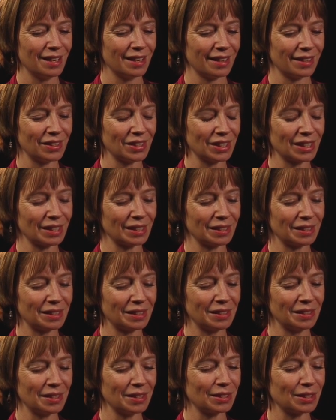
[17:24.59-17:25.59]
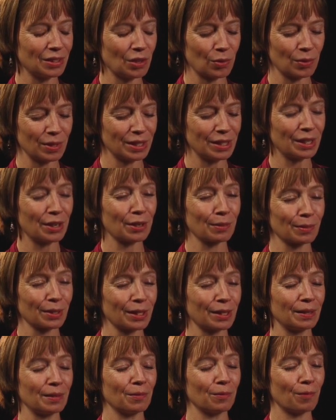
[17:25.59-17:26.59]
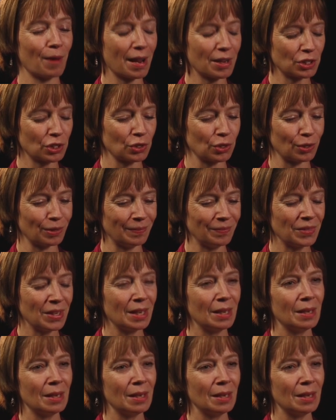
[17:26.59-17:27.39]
and isn't isn't always terribly rational.